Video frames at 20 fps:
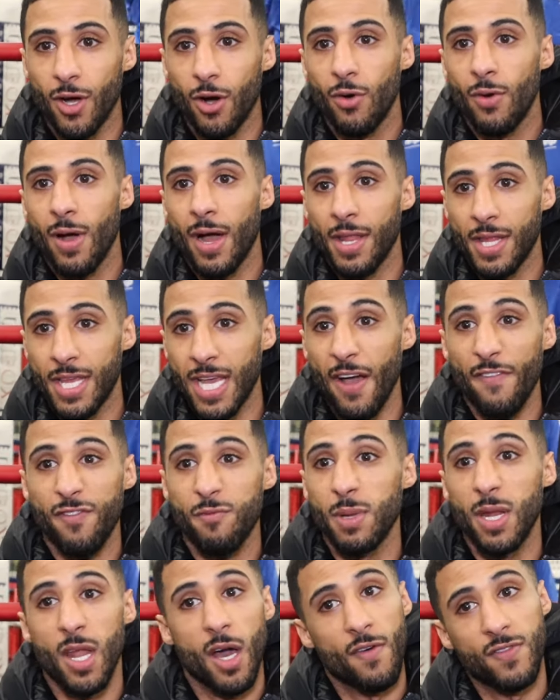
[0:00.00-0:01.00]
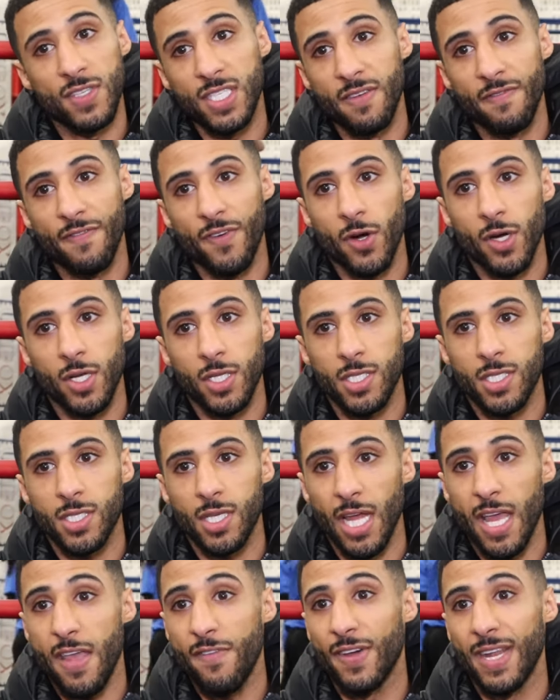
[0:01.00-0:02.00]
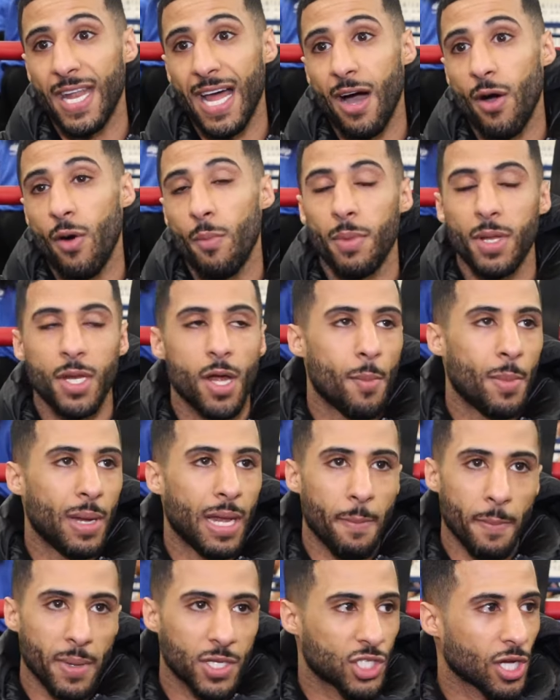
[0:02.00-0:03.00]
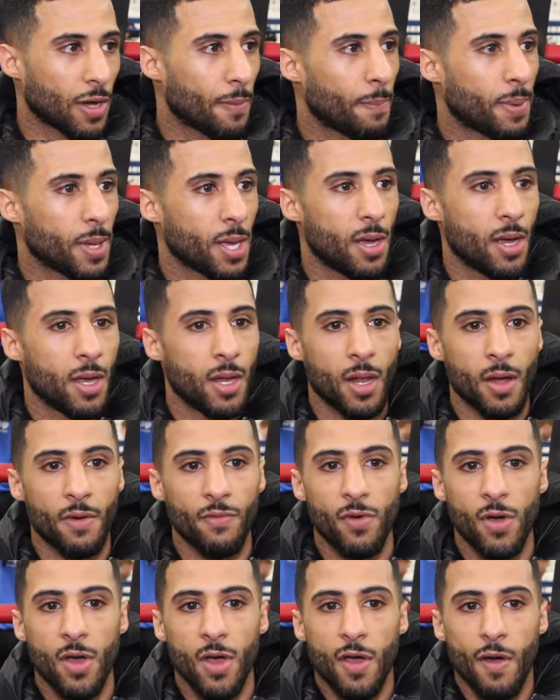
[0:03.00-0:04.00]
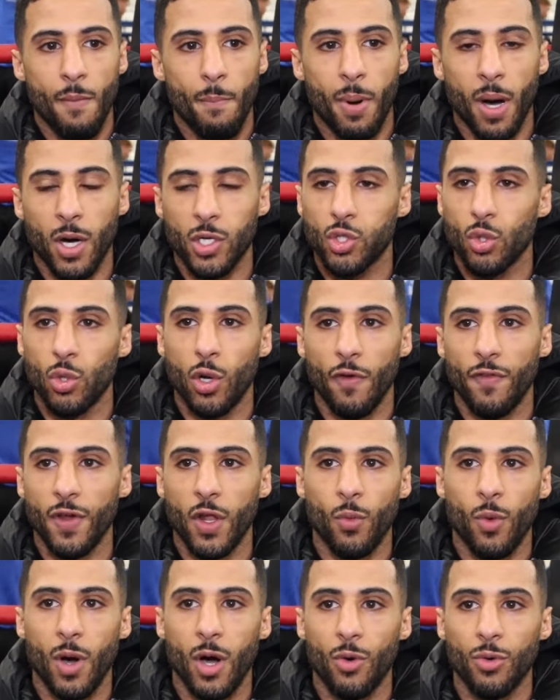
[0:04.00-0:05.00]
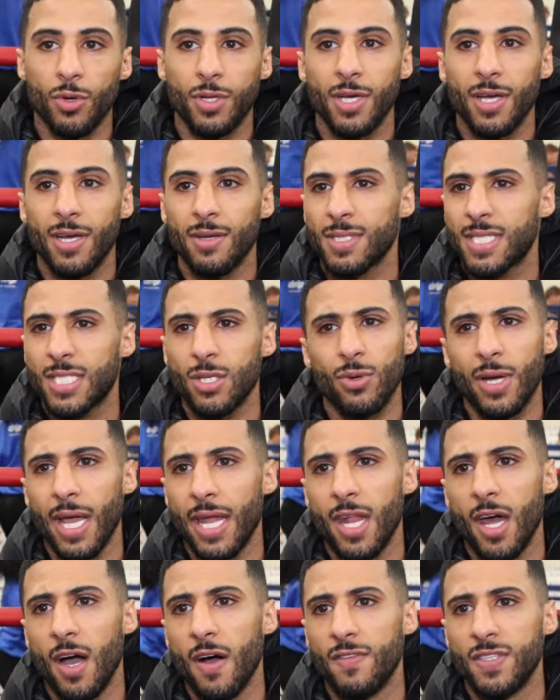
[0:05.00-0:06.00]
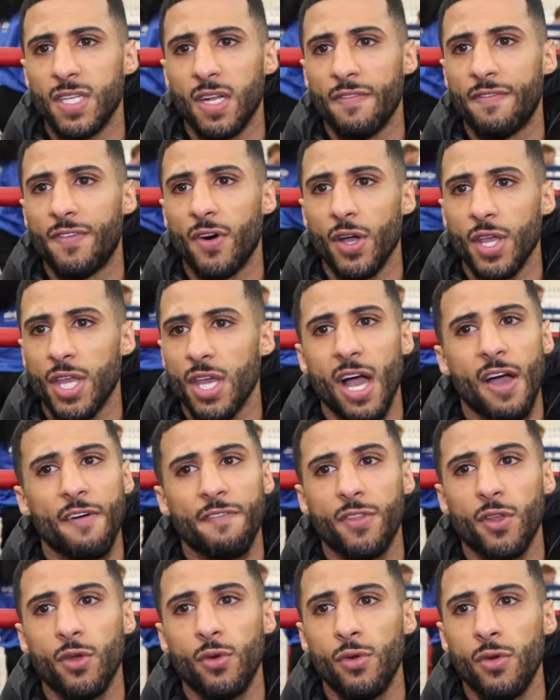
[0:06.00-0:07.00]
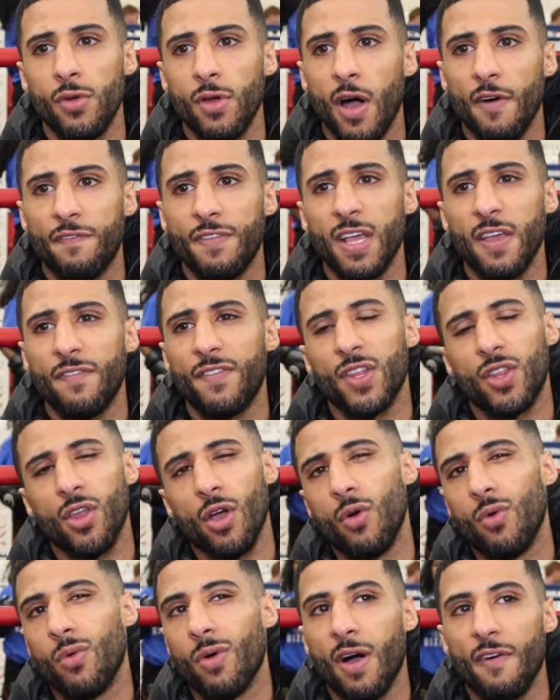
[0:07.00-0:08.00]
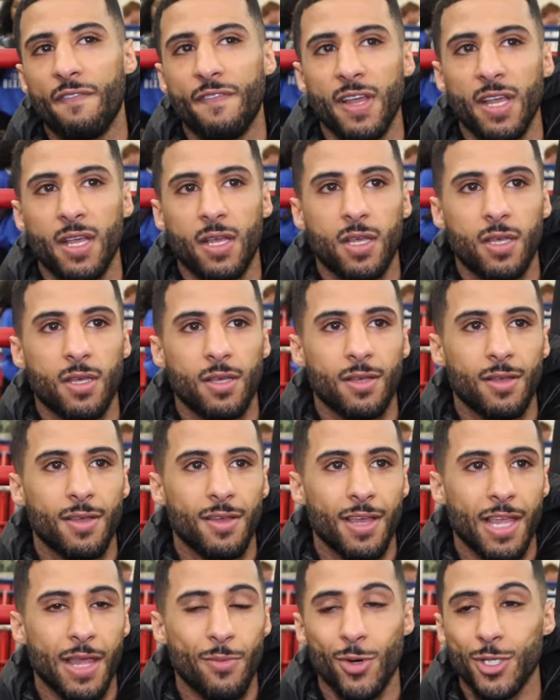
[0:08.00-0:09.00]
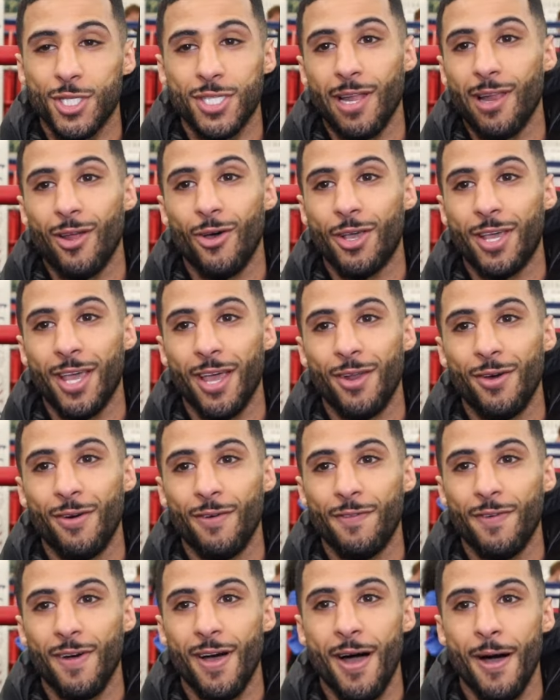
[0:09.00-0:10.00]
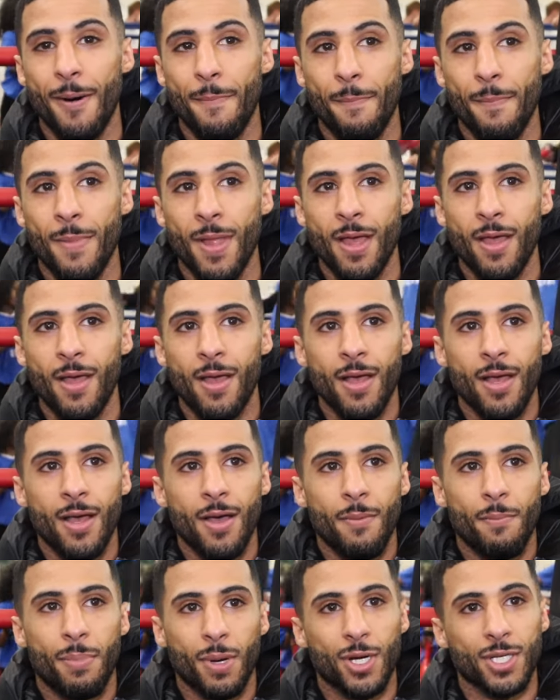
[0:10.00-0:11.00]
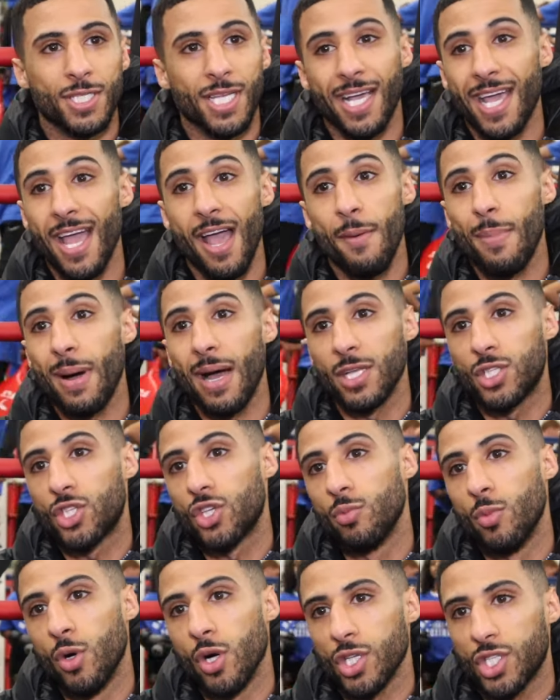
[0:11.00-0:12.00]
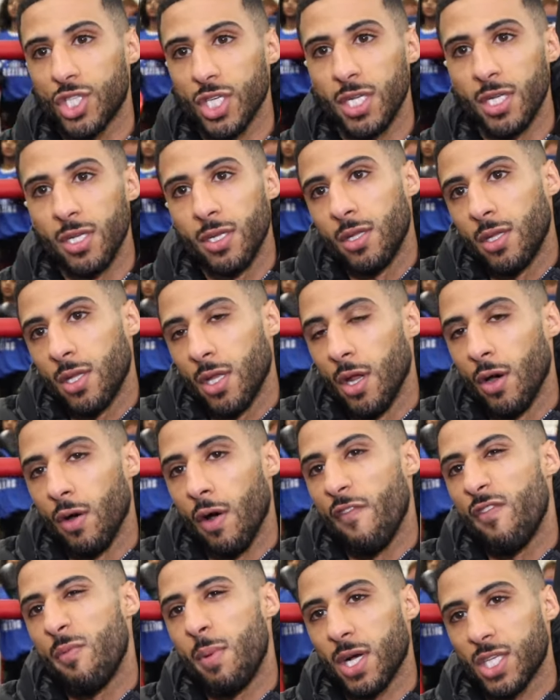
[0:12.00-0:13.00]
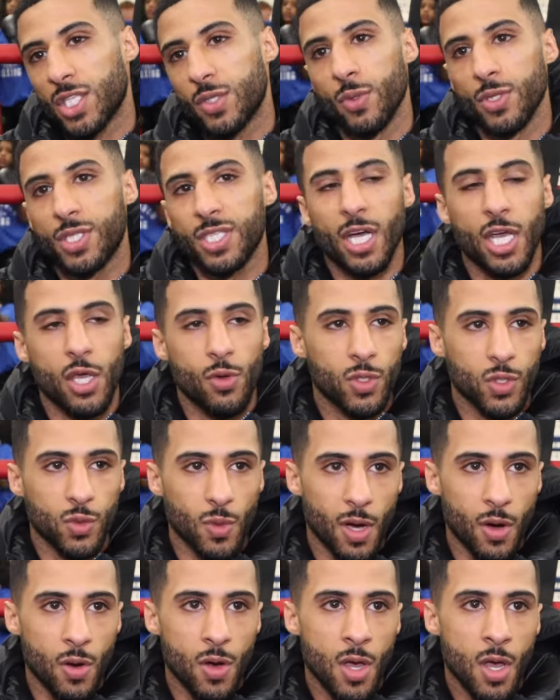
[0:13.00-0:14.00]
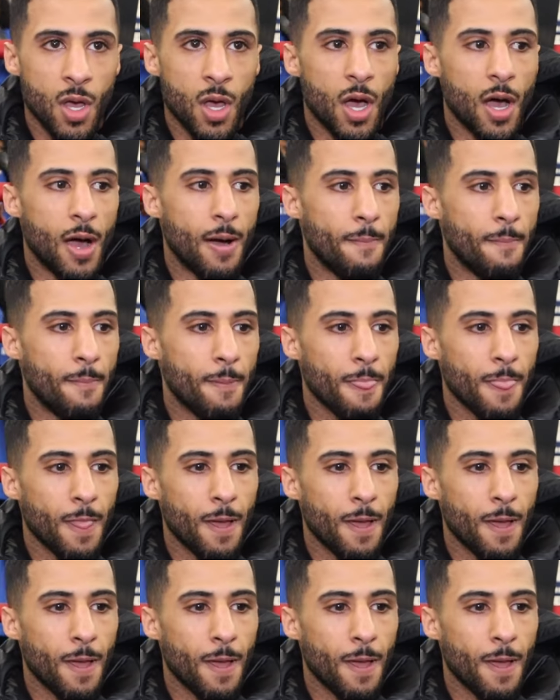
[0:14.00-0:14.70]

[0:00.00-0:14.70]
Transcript: go you have to be nervous in fights even now you know i'm olympic champion i've boxed all over the world still get nerves in a fight you have to i think if you don't i think you must not like it enough um, because i care about it too much and you know other boxers will tell you as well um,